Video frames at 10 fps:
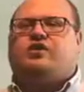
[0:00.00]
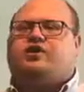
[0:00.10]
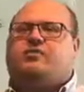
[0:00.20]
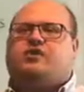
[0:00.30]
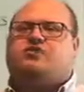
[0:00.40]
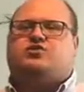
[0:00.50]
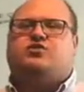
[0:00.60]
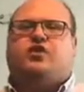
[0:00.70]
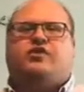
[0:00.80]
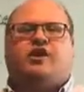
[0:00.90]
somebody who's
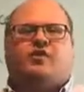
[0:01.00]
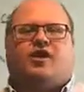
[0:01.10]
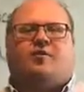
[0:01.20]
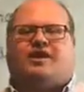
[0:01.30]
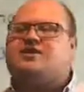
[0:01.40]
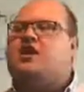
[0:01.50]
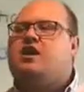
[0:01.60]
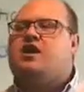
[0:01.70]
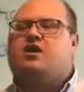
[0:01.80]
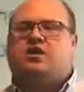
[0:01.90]
newly looking at RoundingBox,
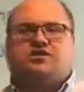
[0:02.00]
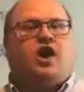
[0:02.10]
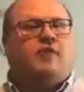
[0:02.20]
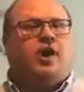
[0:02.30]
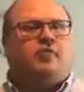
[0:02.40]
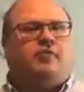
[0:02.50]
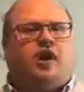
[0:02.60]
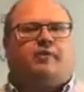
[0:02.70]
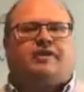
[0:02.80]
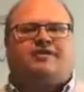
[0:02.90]
let's talk about
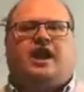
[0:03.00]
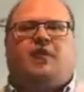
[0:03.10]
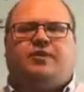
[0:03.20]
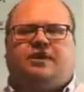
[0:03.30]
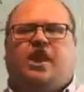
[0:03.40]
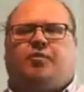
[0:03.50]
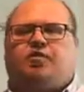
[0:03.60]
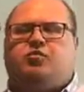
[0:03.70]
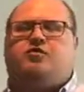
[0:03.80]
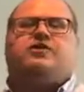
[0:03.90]
them. Let's see how we can help
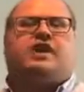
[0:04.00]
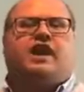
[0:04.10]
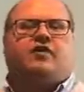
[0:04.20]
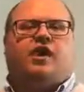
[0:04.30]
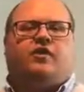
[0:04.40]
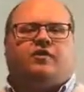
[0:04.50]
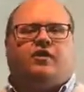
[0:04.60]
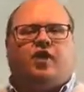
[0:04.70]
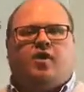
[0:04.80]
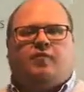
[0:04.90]
you move your data around
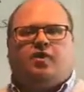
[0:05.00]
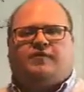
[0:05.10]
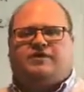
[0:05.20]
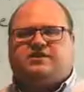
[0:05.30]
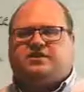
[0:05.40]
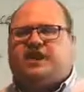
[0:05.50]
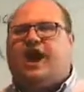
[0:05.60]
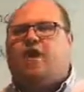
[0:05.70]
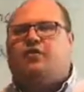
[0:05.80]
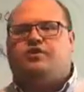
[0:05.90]
more efficiently,
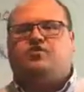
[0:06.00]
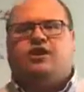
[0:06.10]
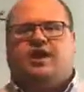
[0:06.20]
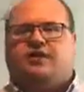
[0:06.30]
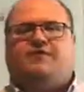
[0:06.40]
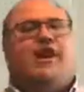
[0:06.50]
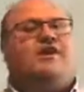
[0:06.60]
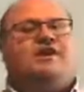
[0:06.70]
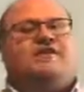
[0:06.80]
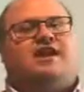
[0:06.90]
how you can
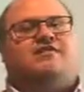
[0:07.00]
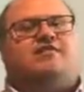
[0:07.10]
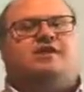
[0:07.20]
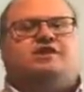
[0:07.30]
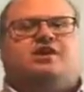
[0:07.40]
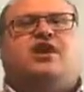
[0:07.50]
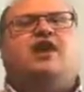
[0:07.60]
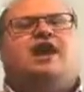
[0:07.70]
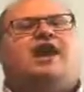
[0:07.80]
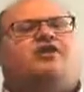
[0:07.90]
validate that information,
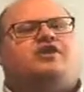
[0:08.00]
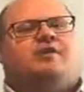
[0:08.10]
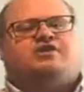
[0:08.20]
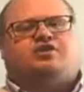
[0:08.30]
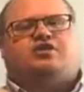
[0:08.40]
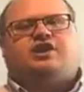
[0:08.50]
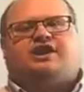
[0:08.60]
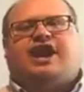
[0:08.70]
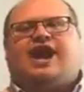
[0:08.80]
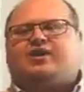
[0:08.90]
and how you can make sure you're
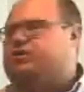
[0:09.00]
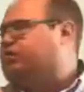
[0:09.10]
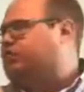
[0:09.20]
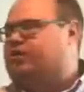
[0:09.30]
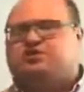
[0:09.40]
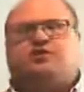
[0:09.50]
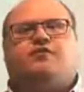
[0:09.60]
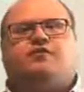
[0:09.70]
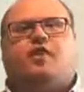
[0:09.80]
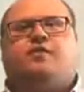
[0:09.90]
getting accurate information
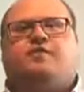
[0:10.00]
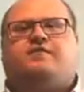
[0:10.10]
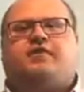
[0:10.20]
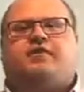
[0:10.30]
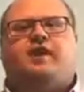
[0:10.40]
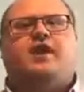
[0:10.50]
from the field.